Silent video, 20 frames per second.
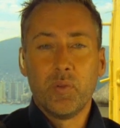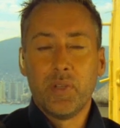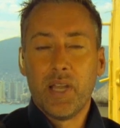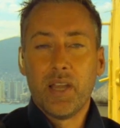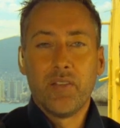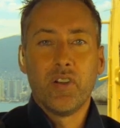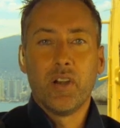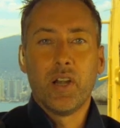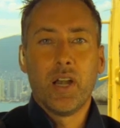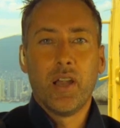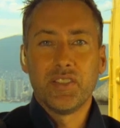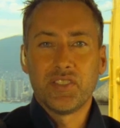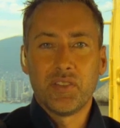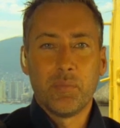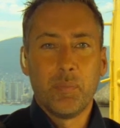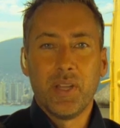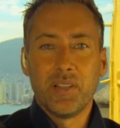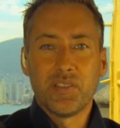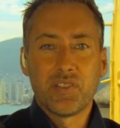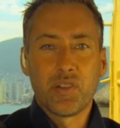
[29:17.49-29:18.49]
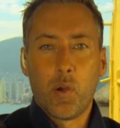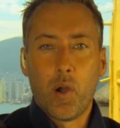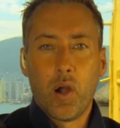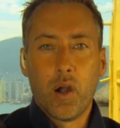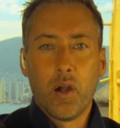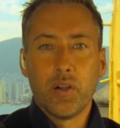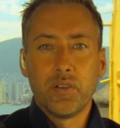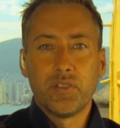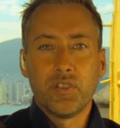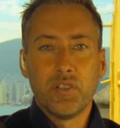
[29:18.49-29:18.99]
Never has it been so
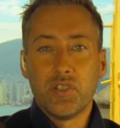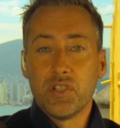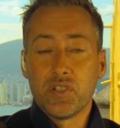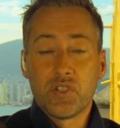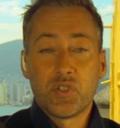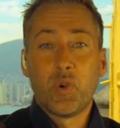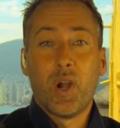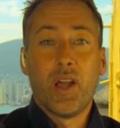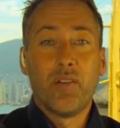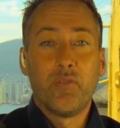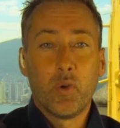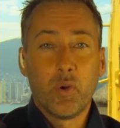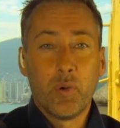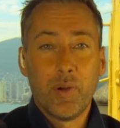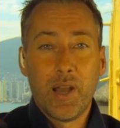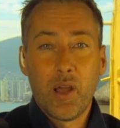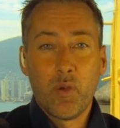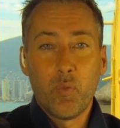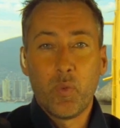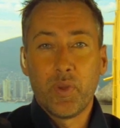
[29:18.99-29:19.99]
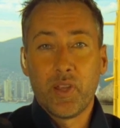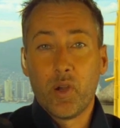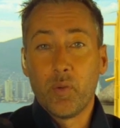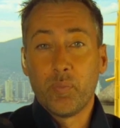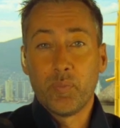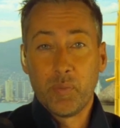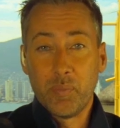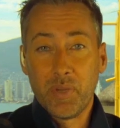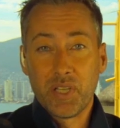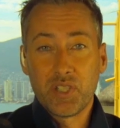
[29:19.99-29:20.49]
hard to just travel around
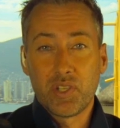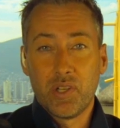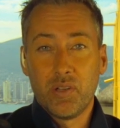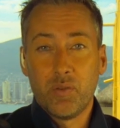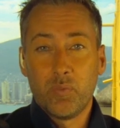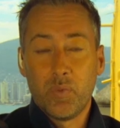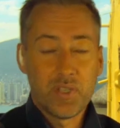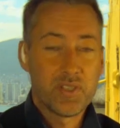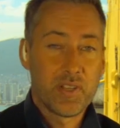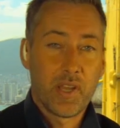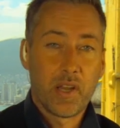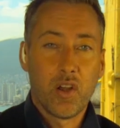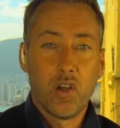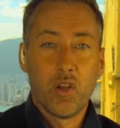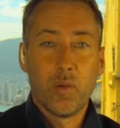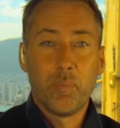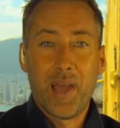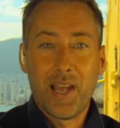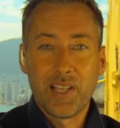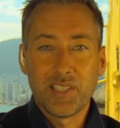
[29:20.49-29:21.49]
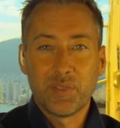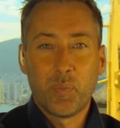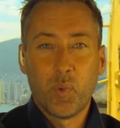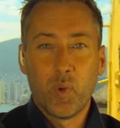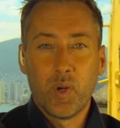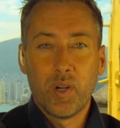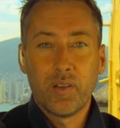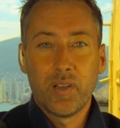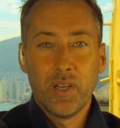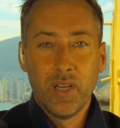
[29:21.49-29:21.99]
without permission, which they call a
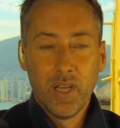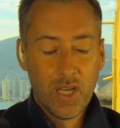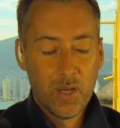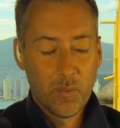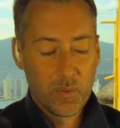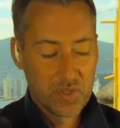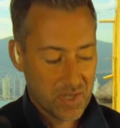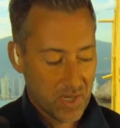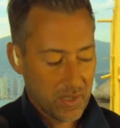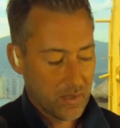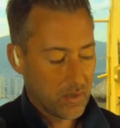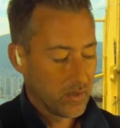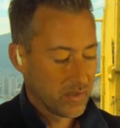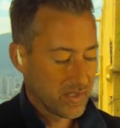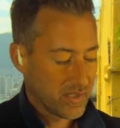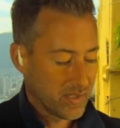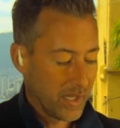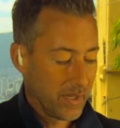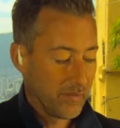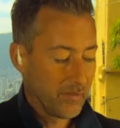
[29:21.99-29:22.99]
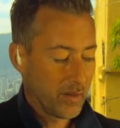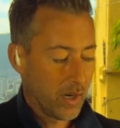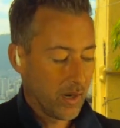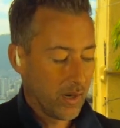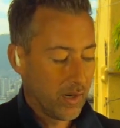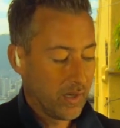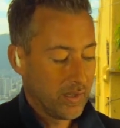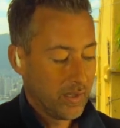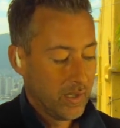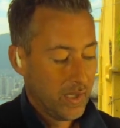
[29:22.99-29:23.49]
passport, which I call a slave
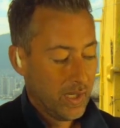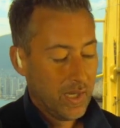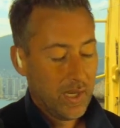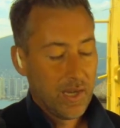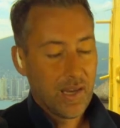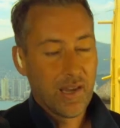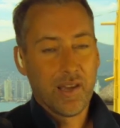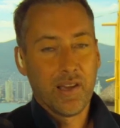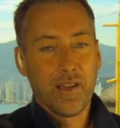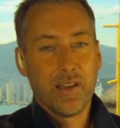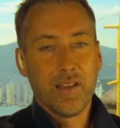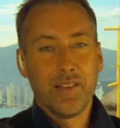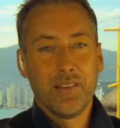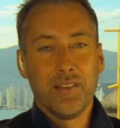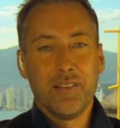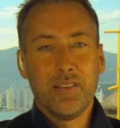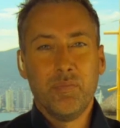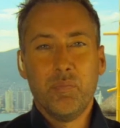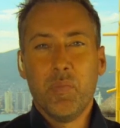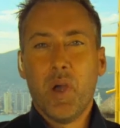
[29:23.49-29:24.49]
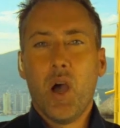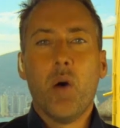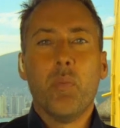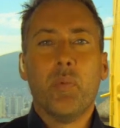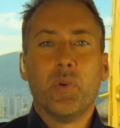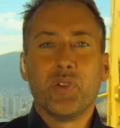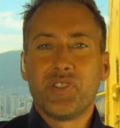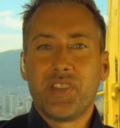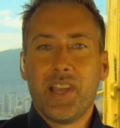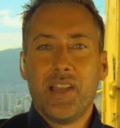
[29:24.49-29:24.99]
card.
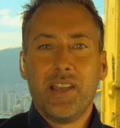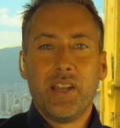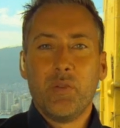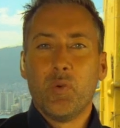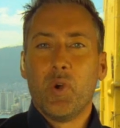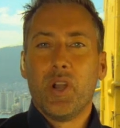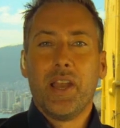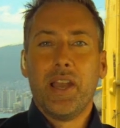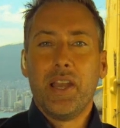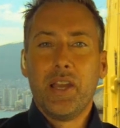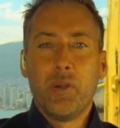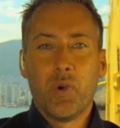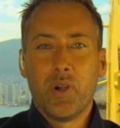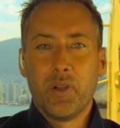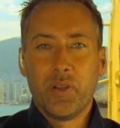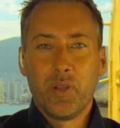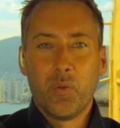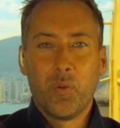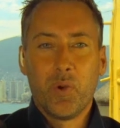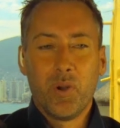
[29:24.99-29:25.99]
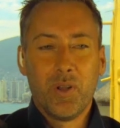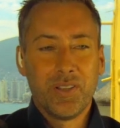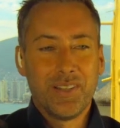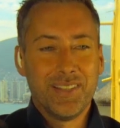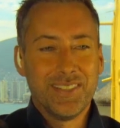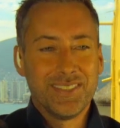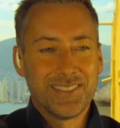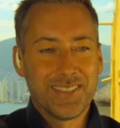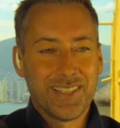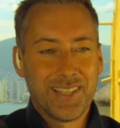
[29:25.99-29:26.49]
Almost anyone anywhere in the world
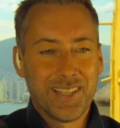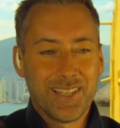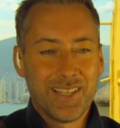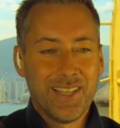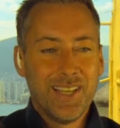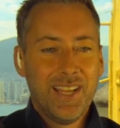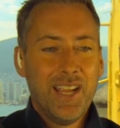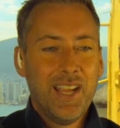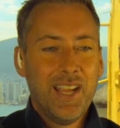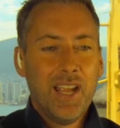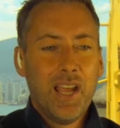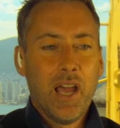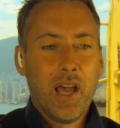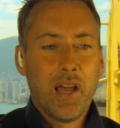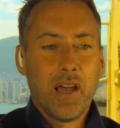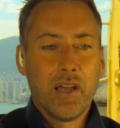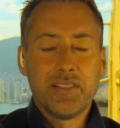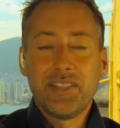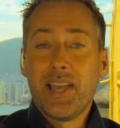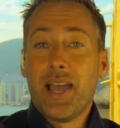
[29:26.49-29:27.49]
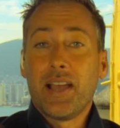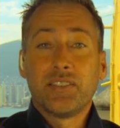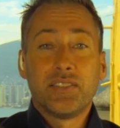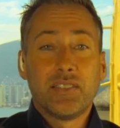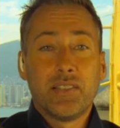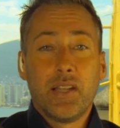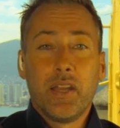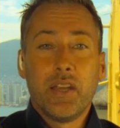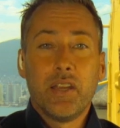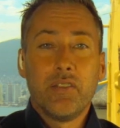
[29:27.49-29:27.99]
is a tax
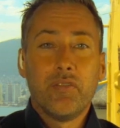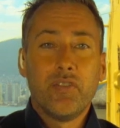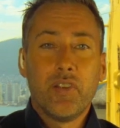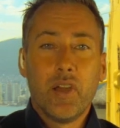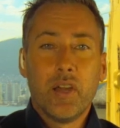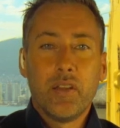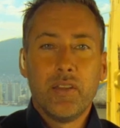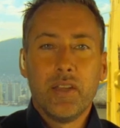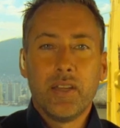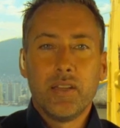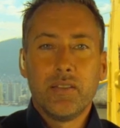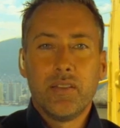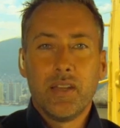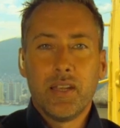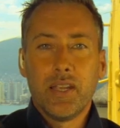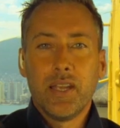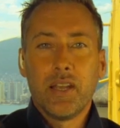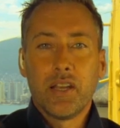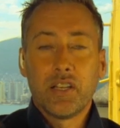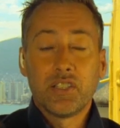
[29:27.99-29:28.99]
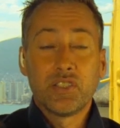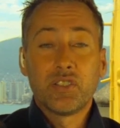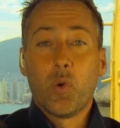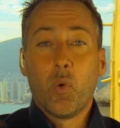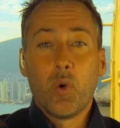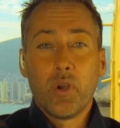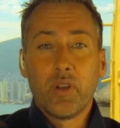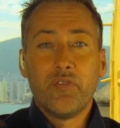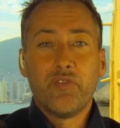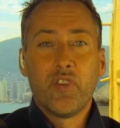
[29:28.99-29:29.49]
slave. They get
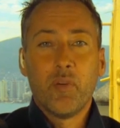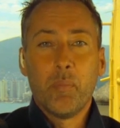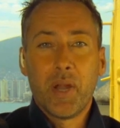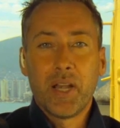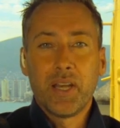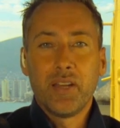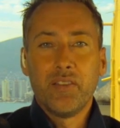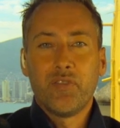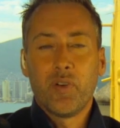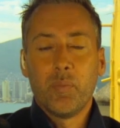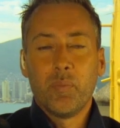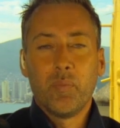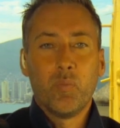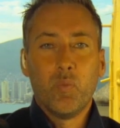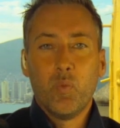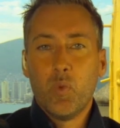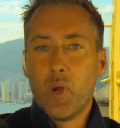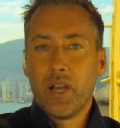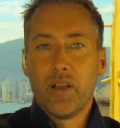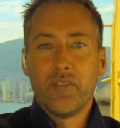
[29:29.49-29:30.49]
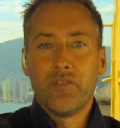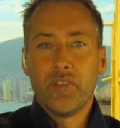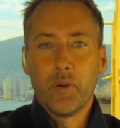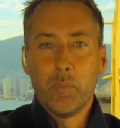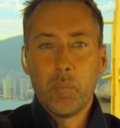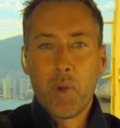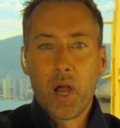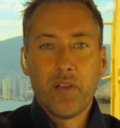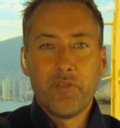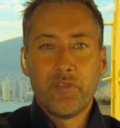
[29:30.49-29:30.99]
extorted for money from
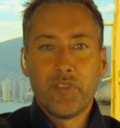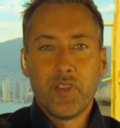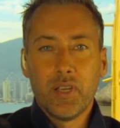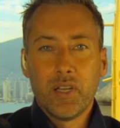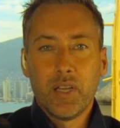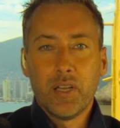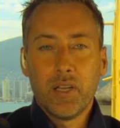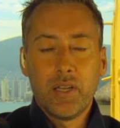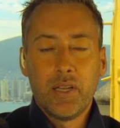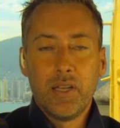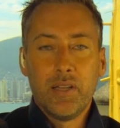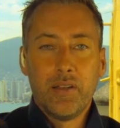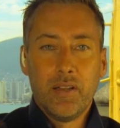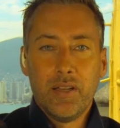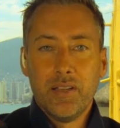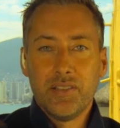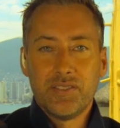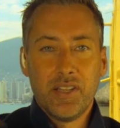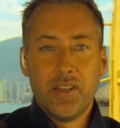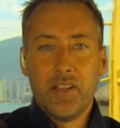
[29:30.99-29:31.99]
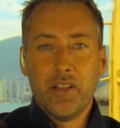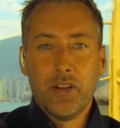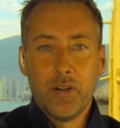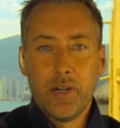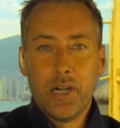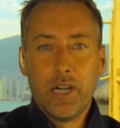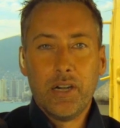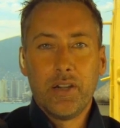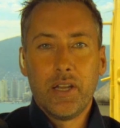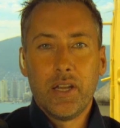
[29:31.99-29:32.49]
whatever mafia is in
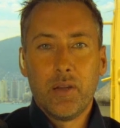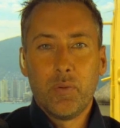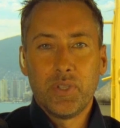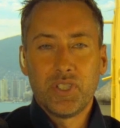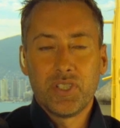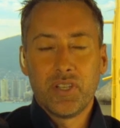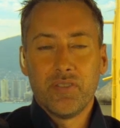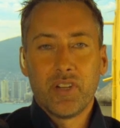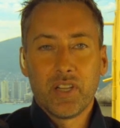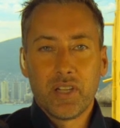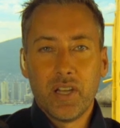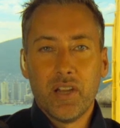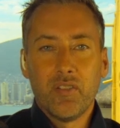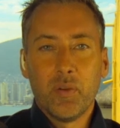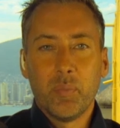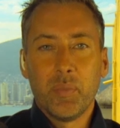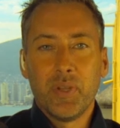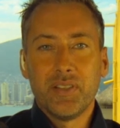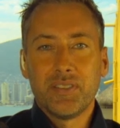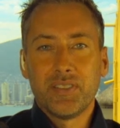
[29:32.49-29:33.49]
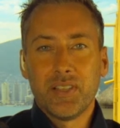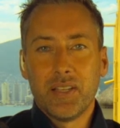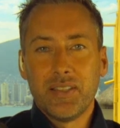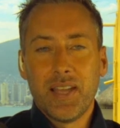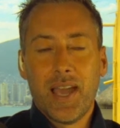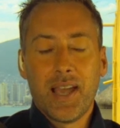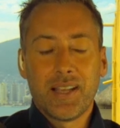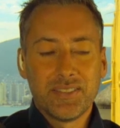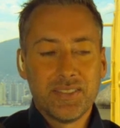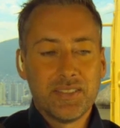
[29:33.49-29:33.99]
their area, whichever government
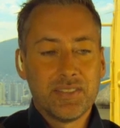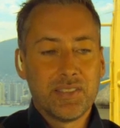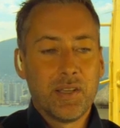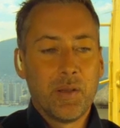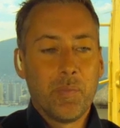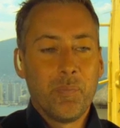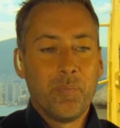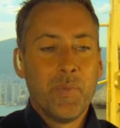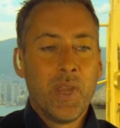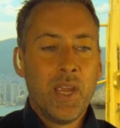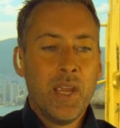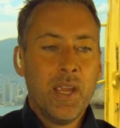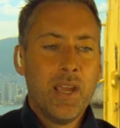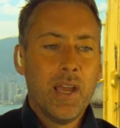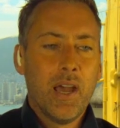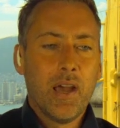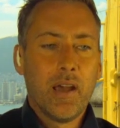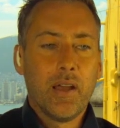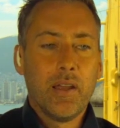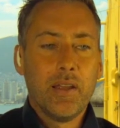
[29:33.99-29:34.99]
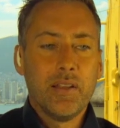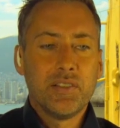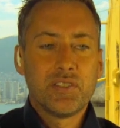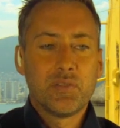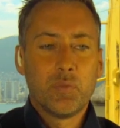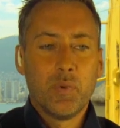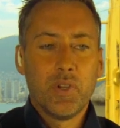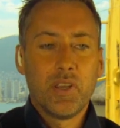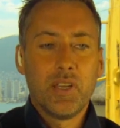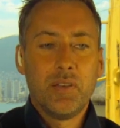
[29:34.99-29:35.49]
taxes them.
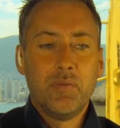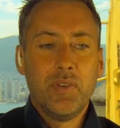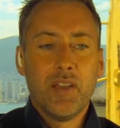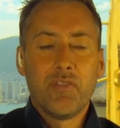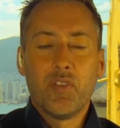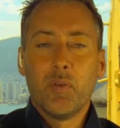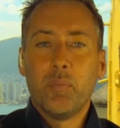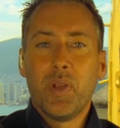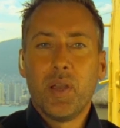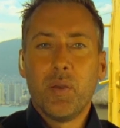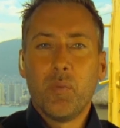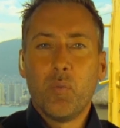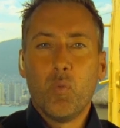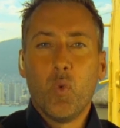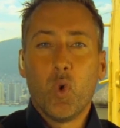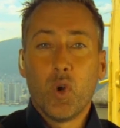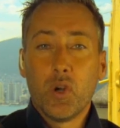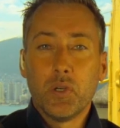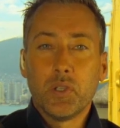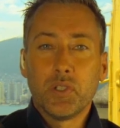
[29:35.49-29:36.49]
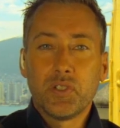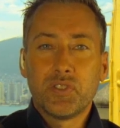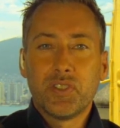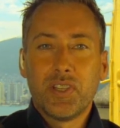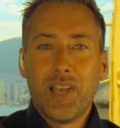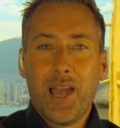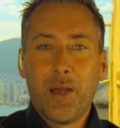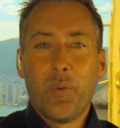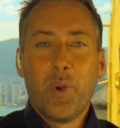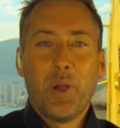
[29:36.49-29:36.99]
It's really never been worse.
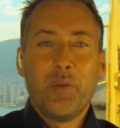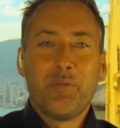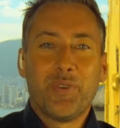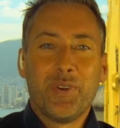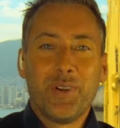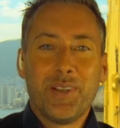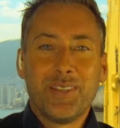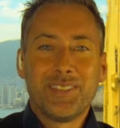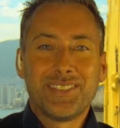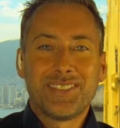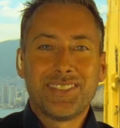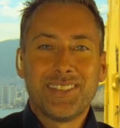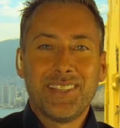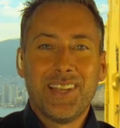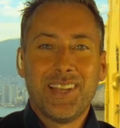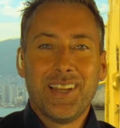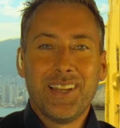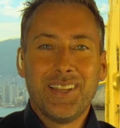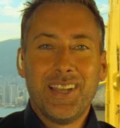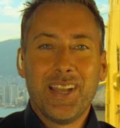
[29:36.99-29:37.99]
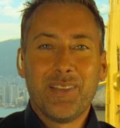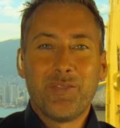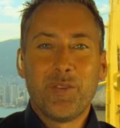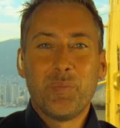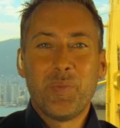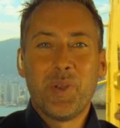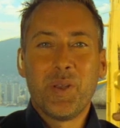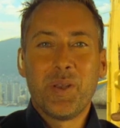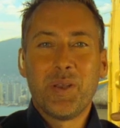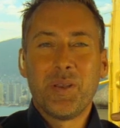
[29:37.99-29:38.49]
However, it's never
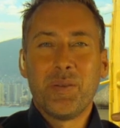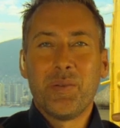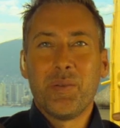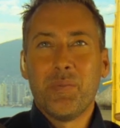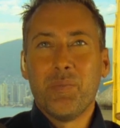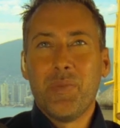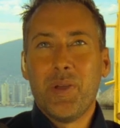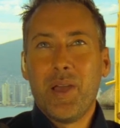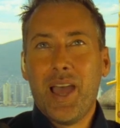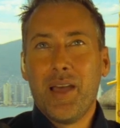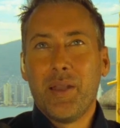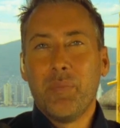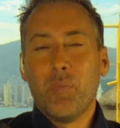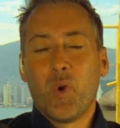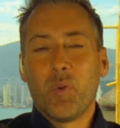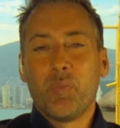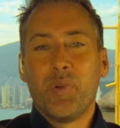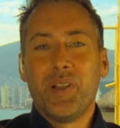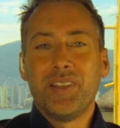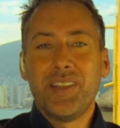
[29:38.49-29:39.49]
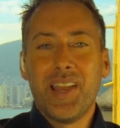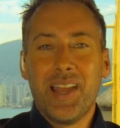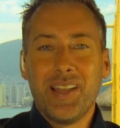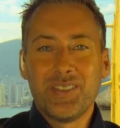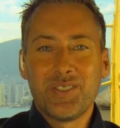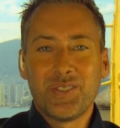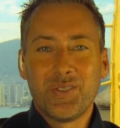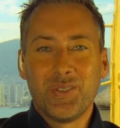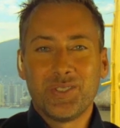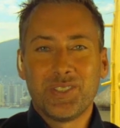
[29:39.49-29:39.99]
had more
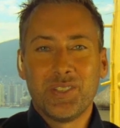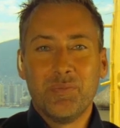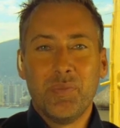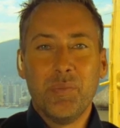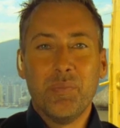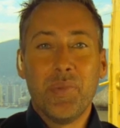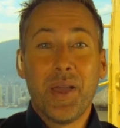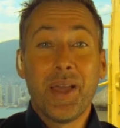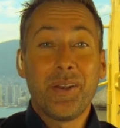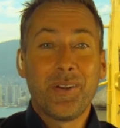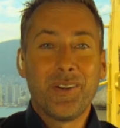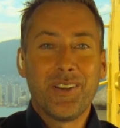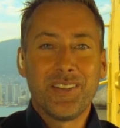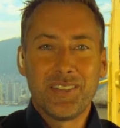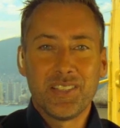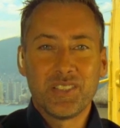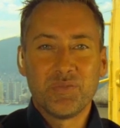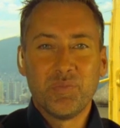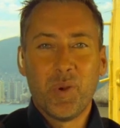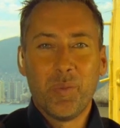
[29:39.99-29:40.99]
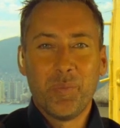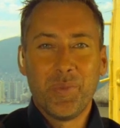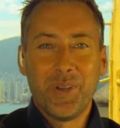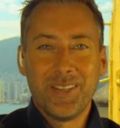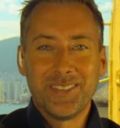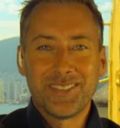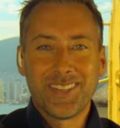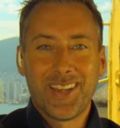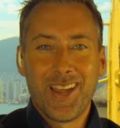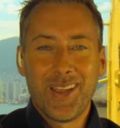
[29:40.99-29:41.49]
potential to be better at this moment
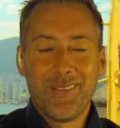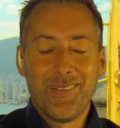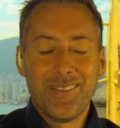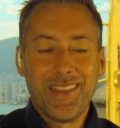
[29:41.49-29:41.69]
in time.